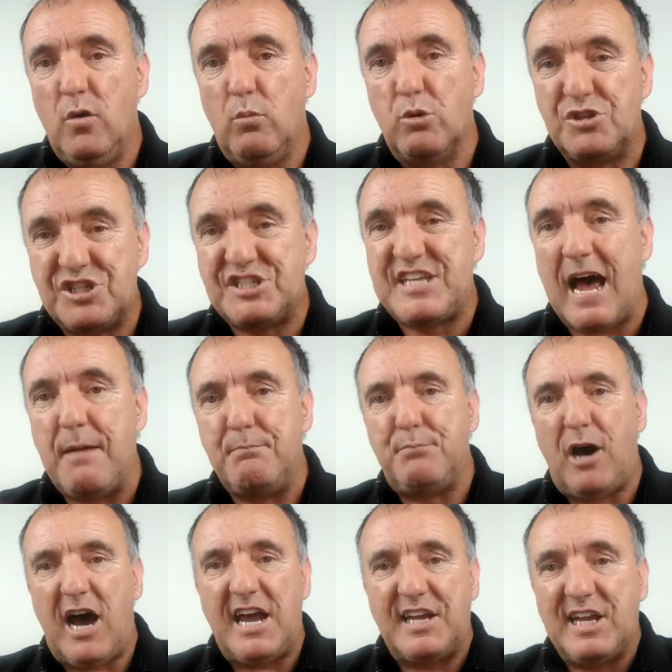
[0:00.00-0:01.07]
would stand
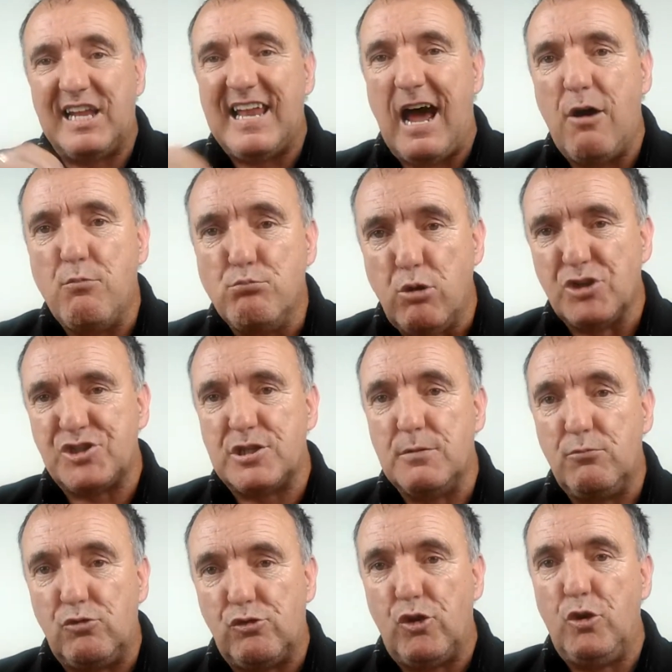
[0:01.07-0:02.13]
by and allow
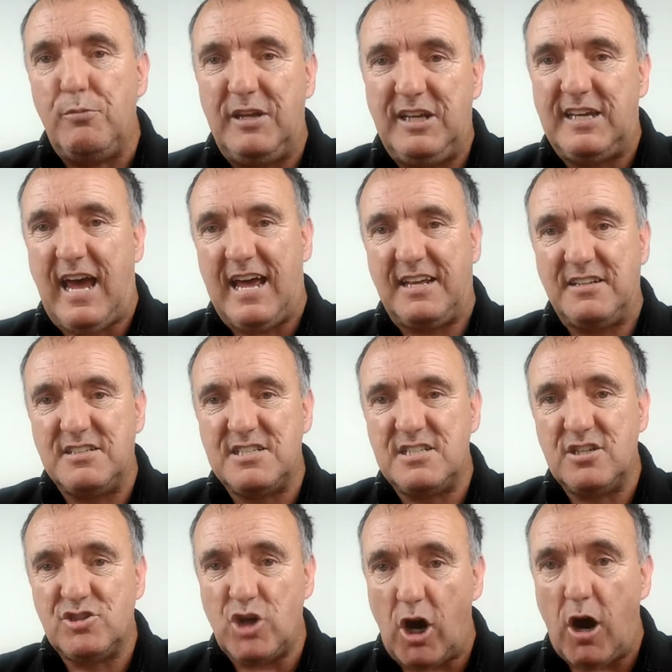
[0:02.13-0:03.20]
Muslim grooming gangs
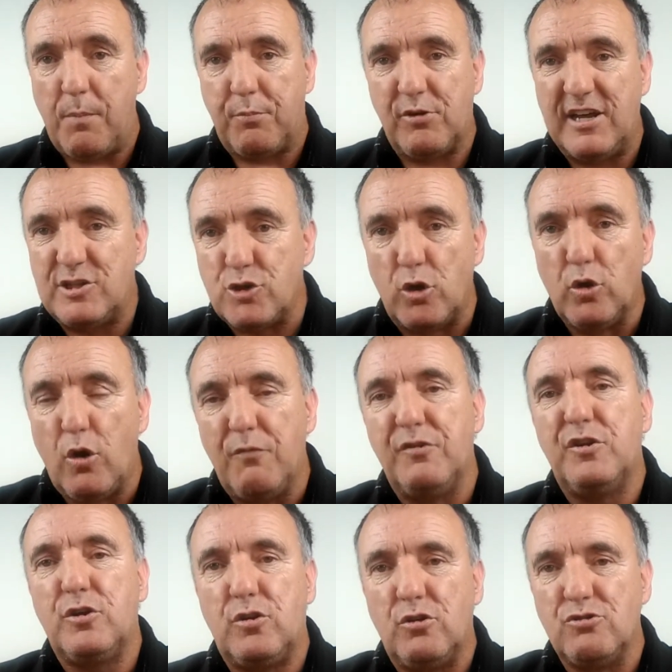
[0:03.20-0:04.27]
to operate all over
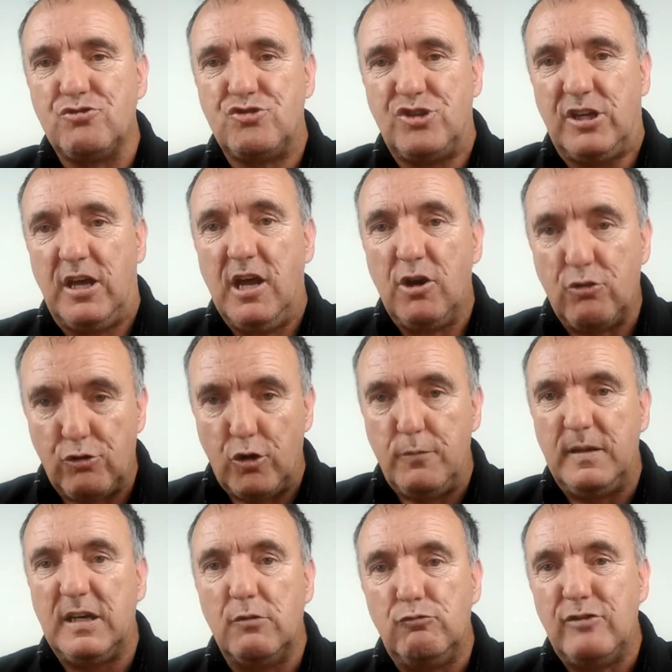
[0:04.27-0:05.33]
the country,
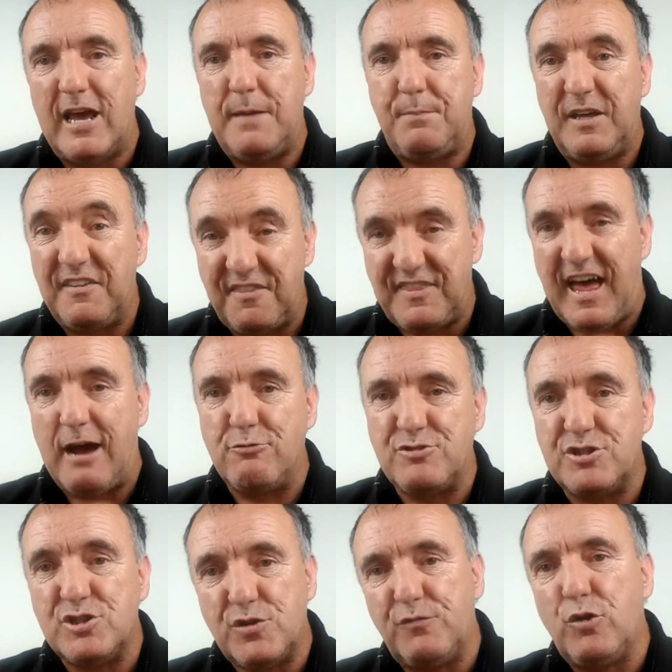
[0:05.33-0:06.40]
grooming and raping
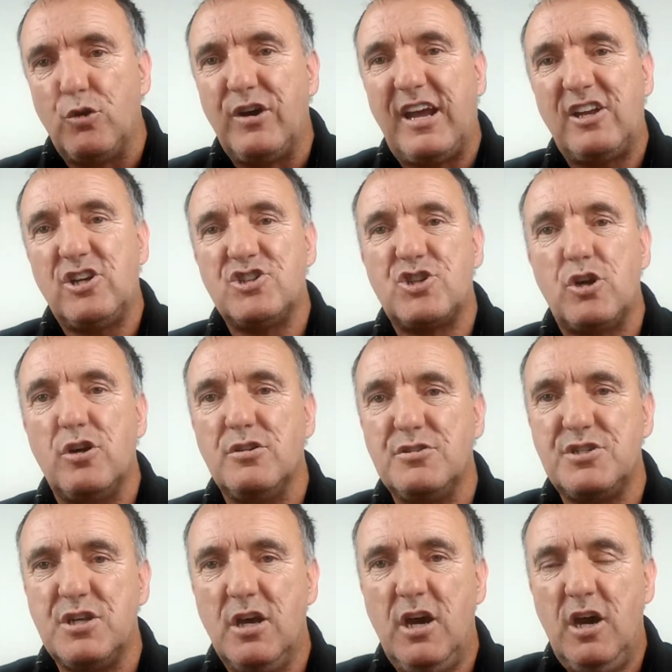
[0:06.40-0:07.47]
thousands of young English
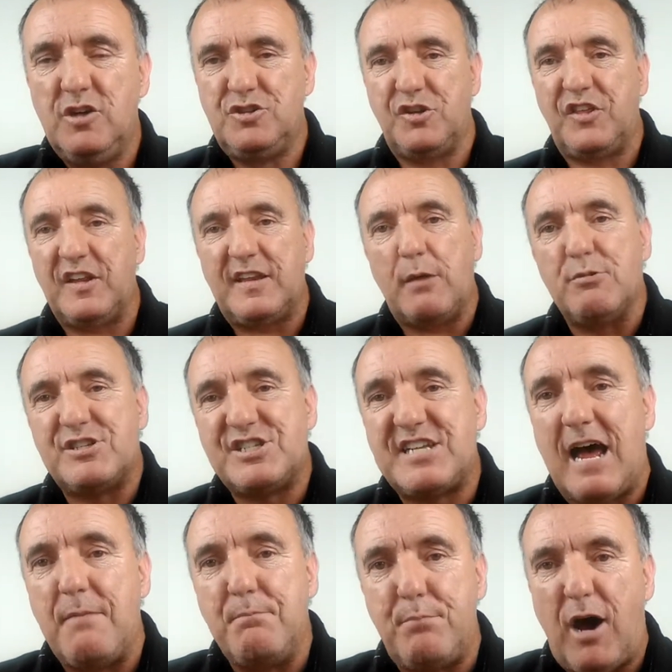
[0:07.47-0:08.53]
girls? Do you think they would
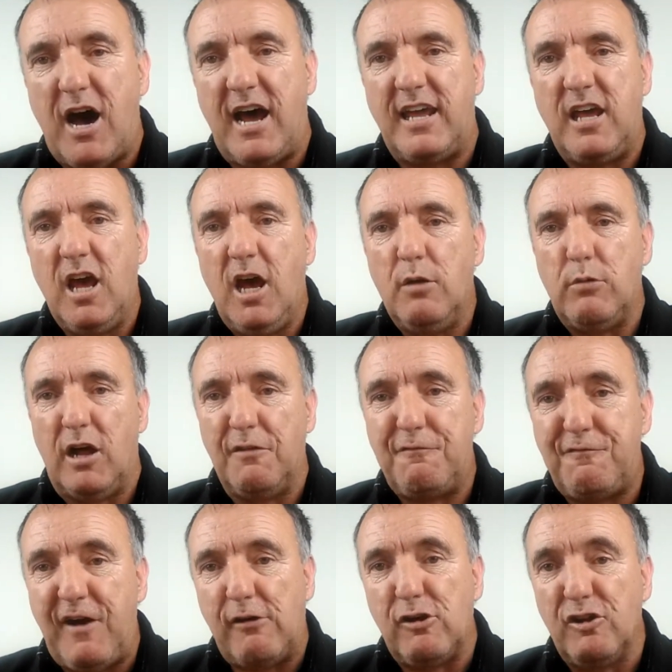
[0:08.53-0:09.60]
stand by while
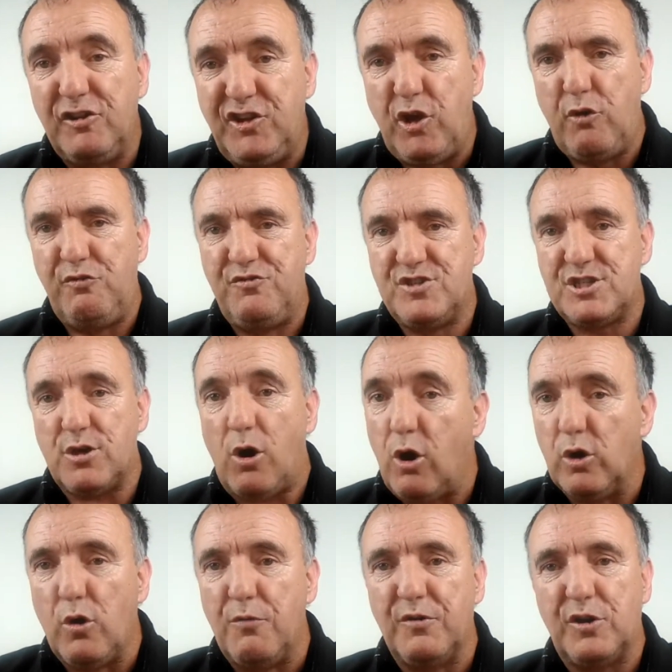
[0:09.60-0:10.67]
feral youths
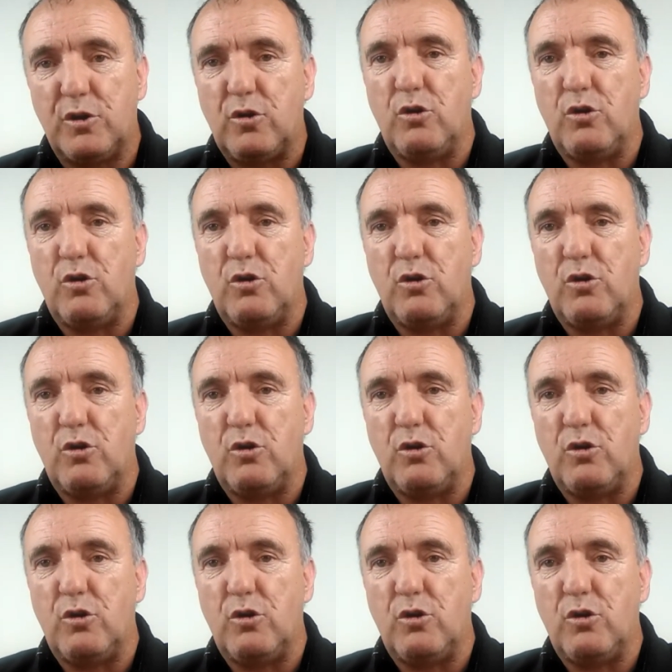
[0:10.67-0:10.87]
all over the